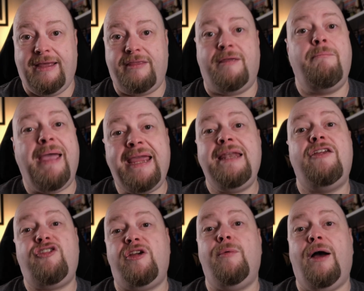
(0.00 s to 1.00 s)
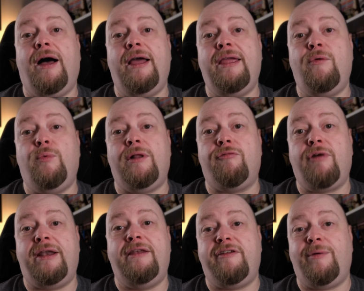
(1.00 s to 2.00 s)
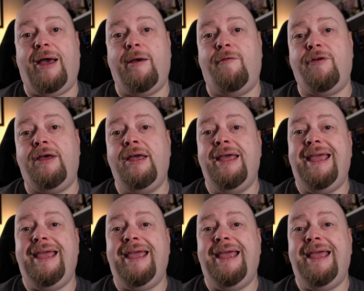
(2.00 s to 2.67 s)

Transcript: The main issue I will run into, however,